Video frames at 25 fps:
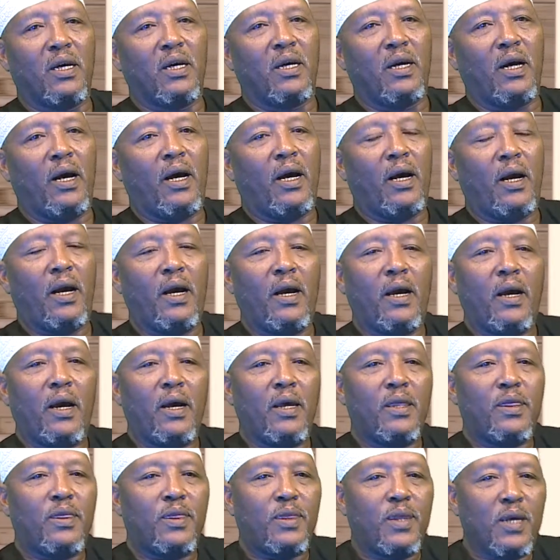I
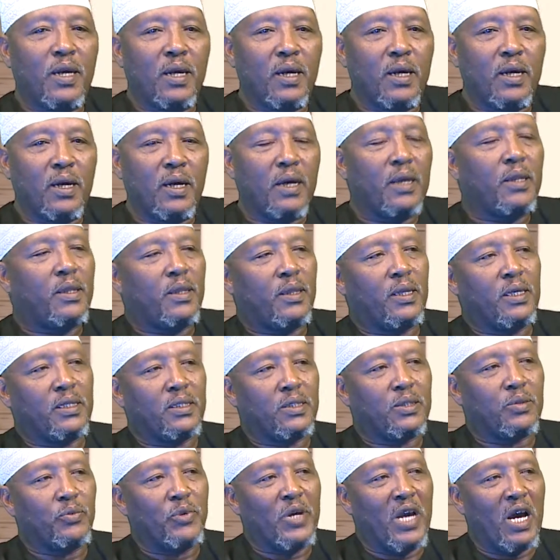think
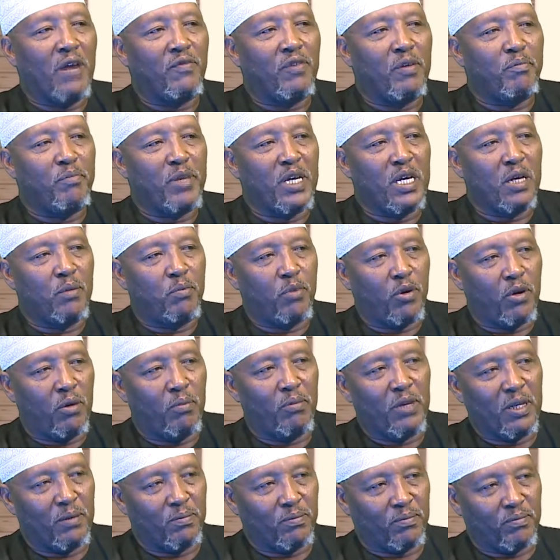we have a big
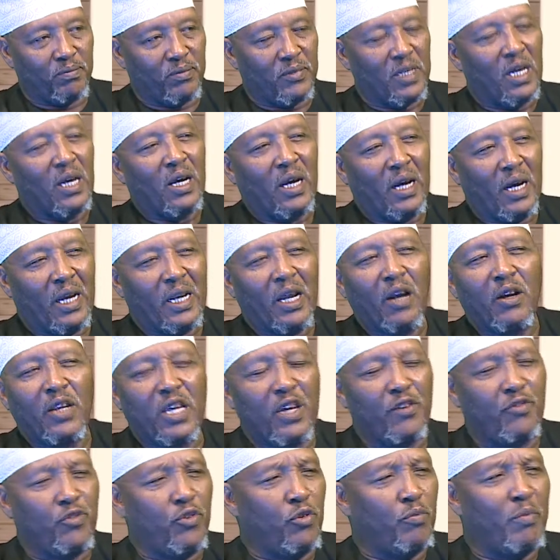problem, and I'll
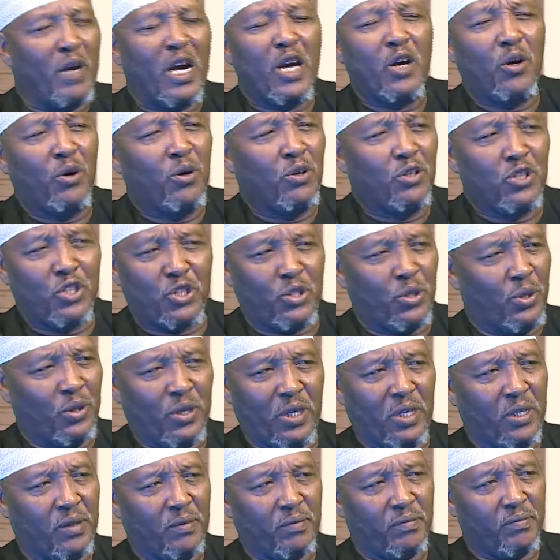give you my own
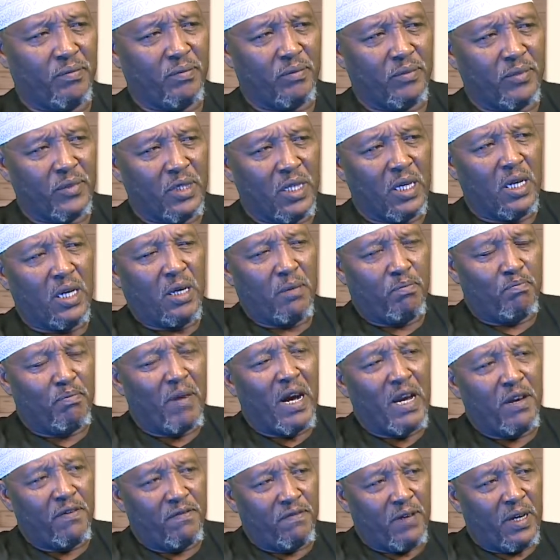story.
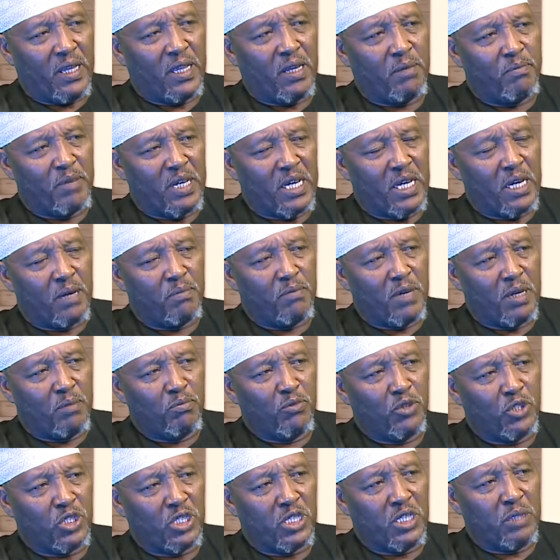My father became a
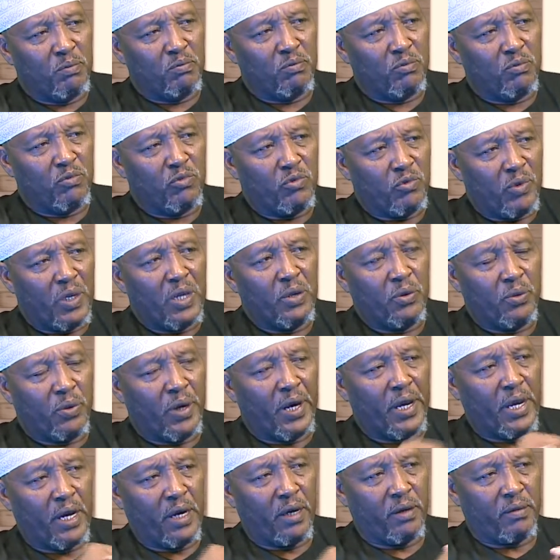Muslim when we were
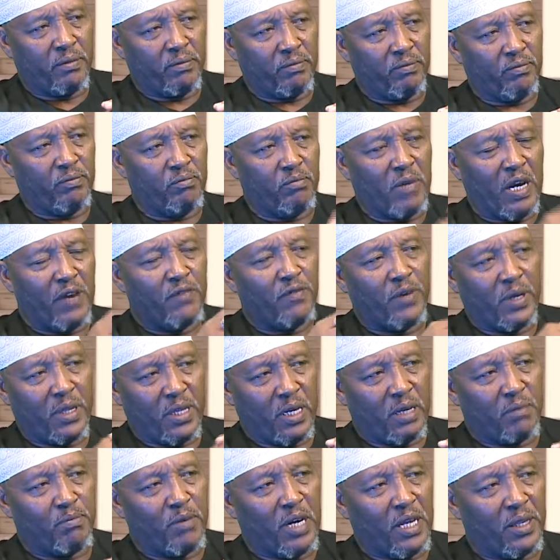young. My father
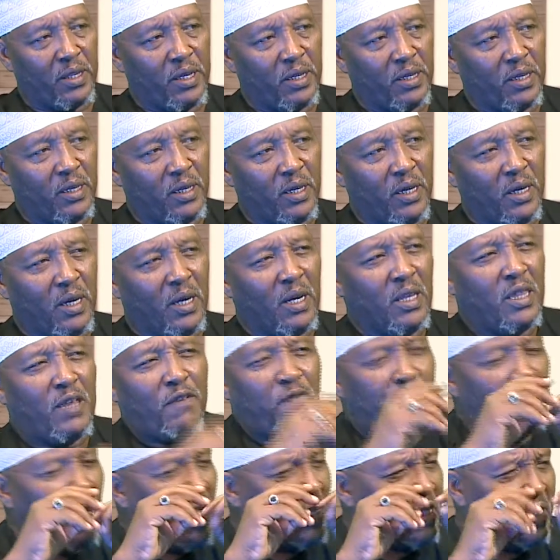and mother. The
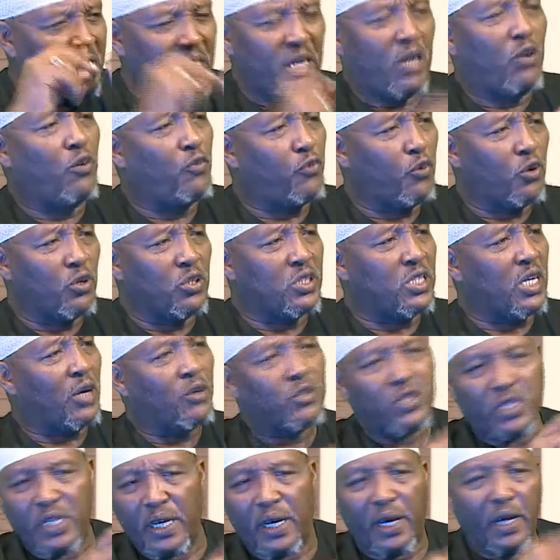first thing, of course, I was
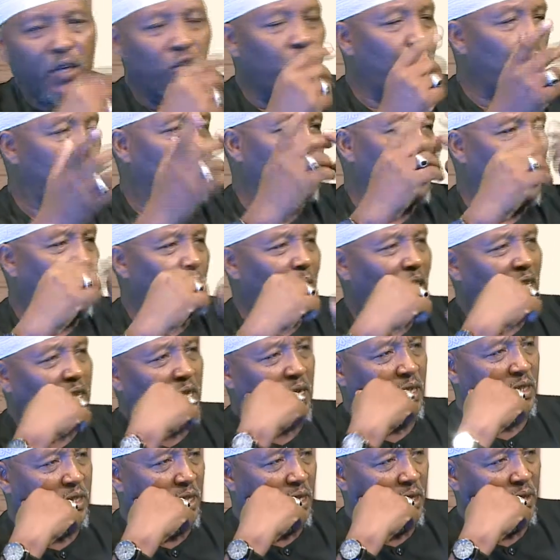taken to a
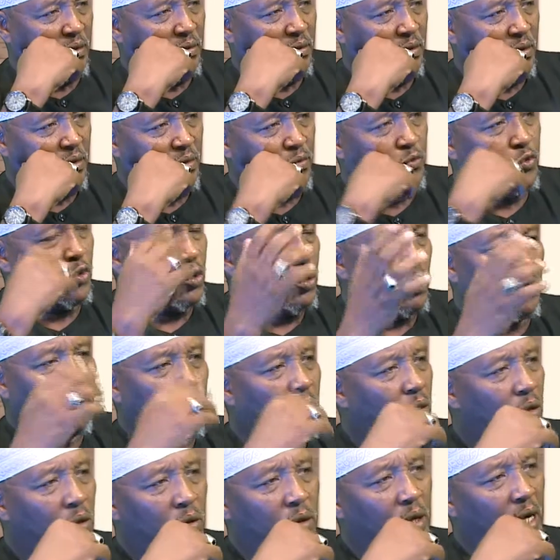madrasa for
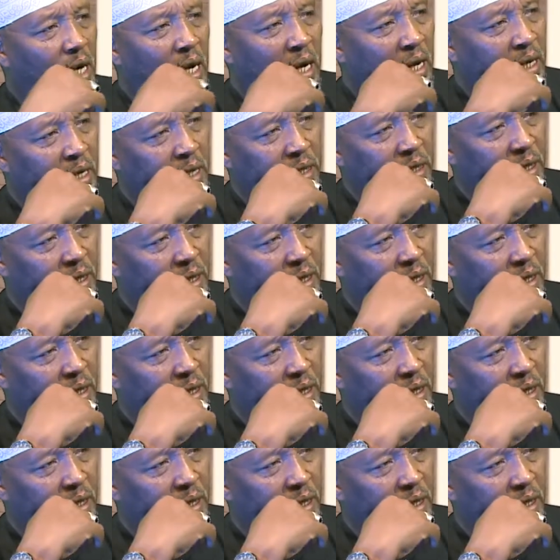Quran and the